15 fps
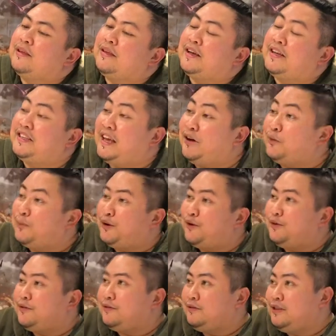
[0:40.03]
kasi ako
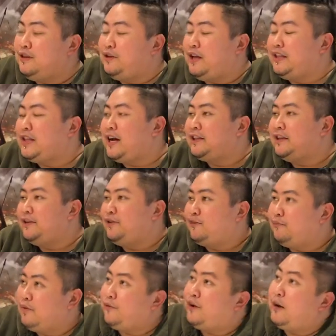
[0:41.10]
po, hindi nyo na itatanong,
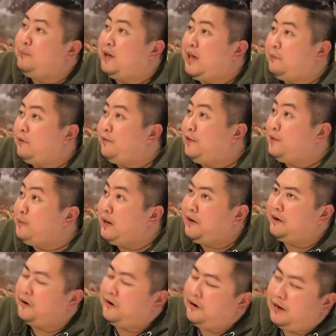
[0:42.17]
before I became a
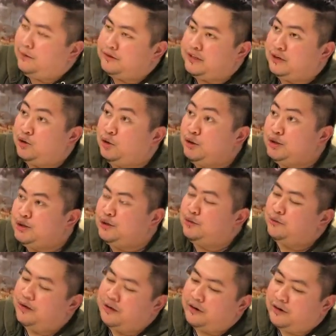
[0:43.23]
filmmaker, I was a culture
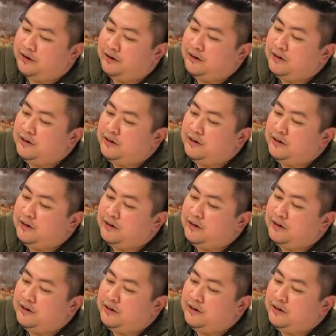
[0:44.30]
worker.